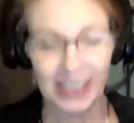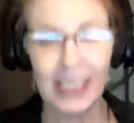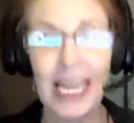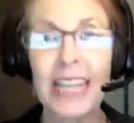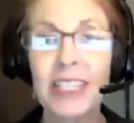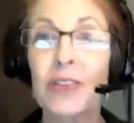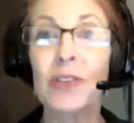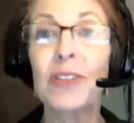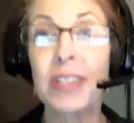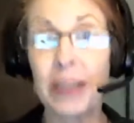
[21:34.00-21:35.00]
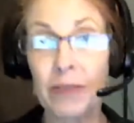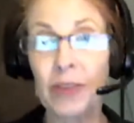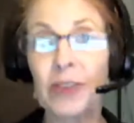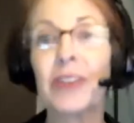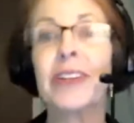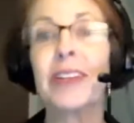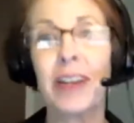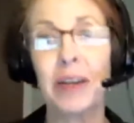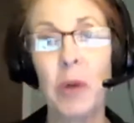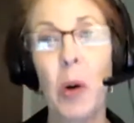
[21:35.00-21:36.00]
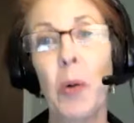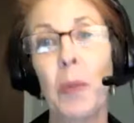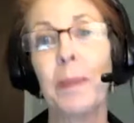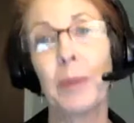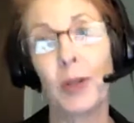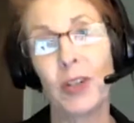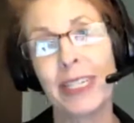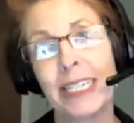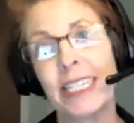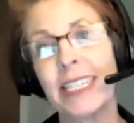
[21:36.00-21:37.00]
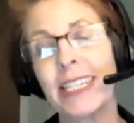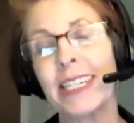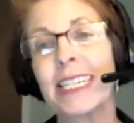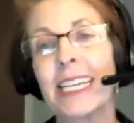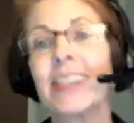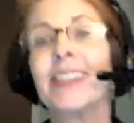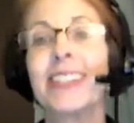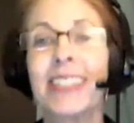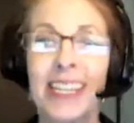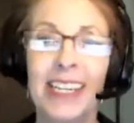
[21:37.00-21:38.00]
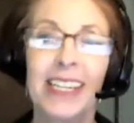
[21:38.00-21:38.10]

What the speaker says: last through several home purchases and sales.